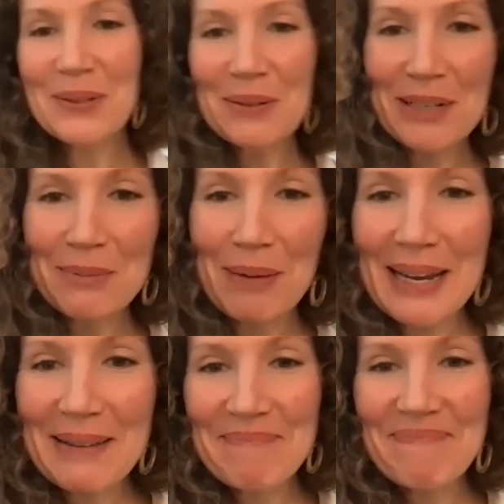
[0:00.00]
you so much,
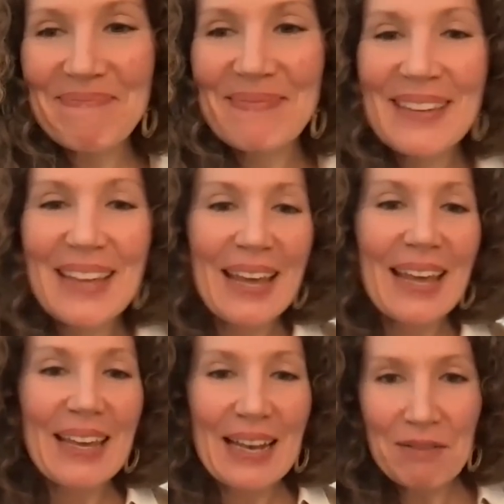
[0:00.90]
Pam.
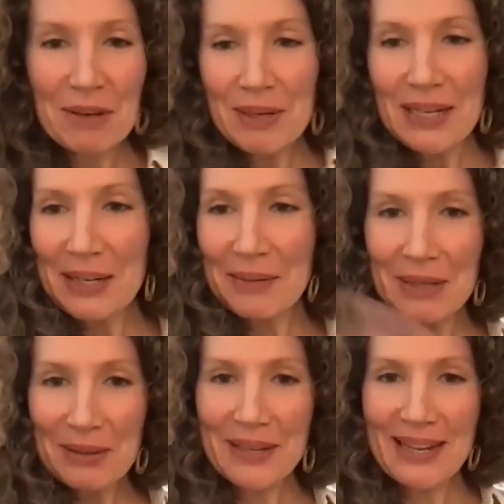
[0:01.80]
Can everybody hear
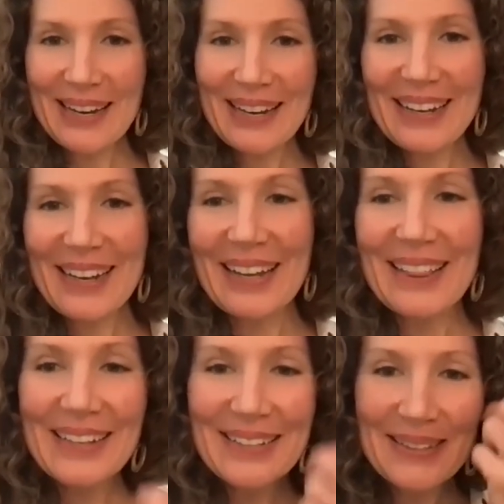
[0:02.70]
me okay? I
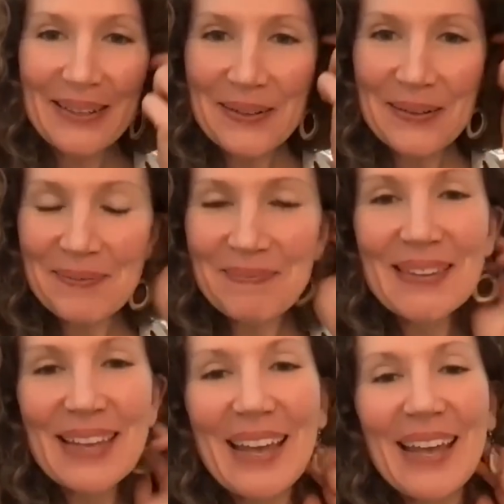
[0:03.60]
think so.
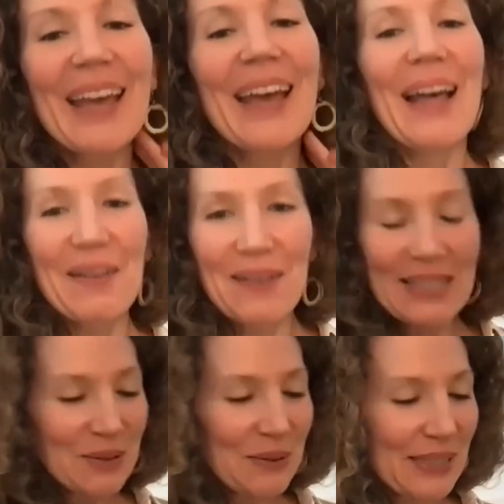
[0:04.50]
All
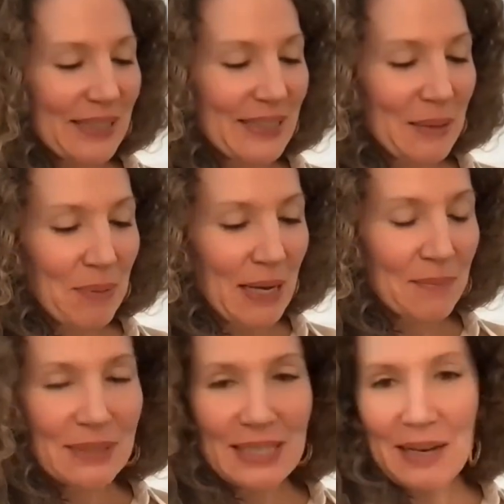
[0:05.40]
right, so as
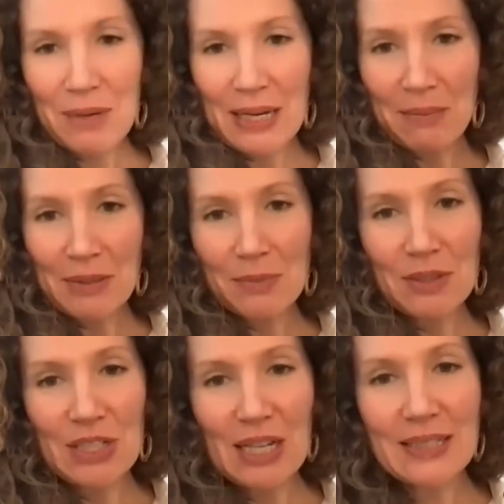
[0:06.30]
Pam said, my name is
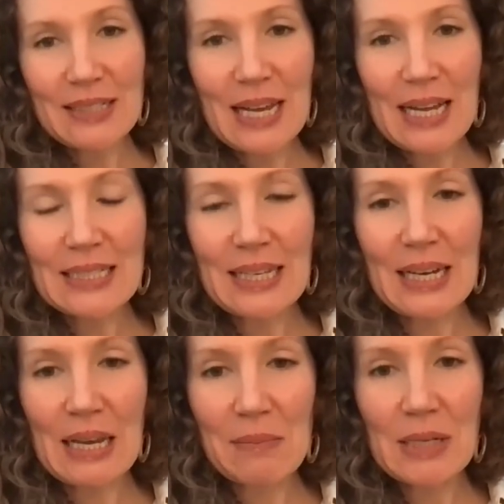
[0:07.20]
Michelle Statz,
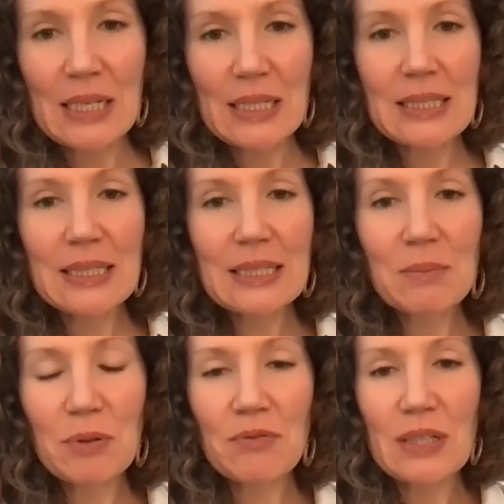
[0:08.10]
and I'm an
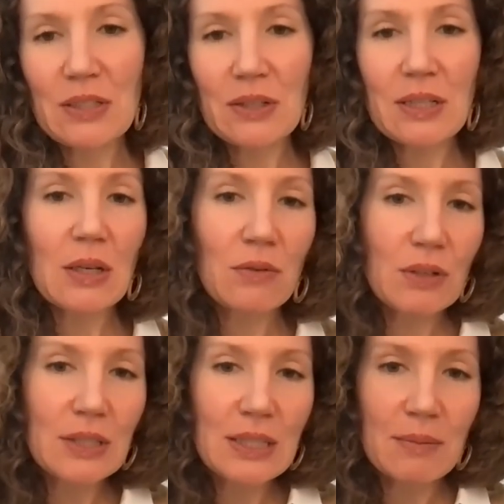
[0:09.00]
assistant professor at the
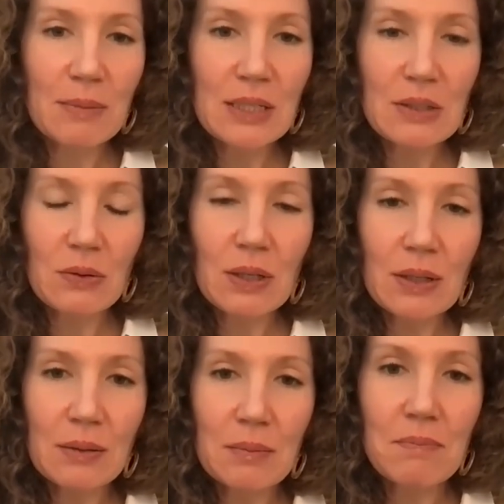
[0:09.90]
University of
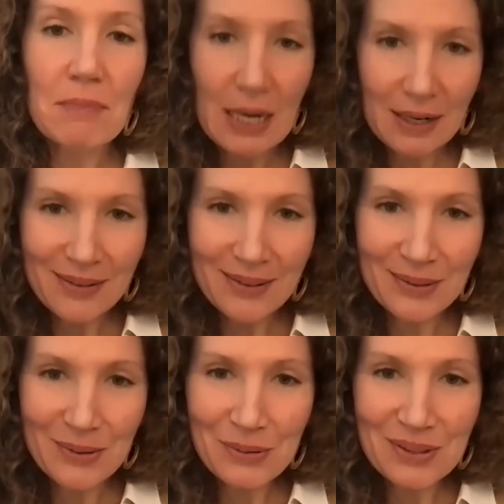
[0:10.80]
Minnesota Medical
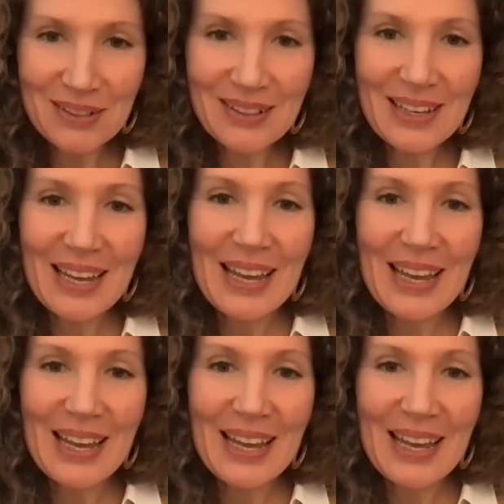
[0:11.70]
School,